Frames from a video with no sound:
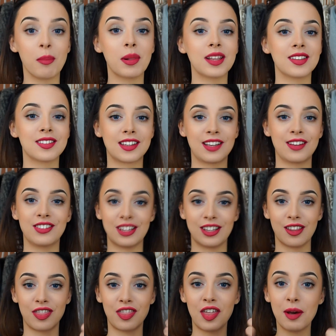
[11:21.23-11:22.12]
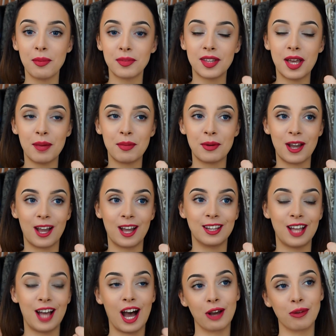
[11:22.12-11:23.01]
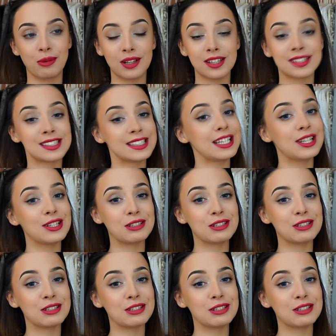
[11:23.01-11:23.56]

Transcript: please give it a thumbs up and I will see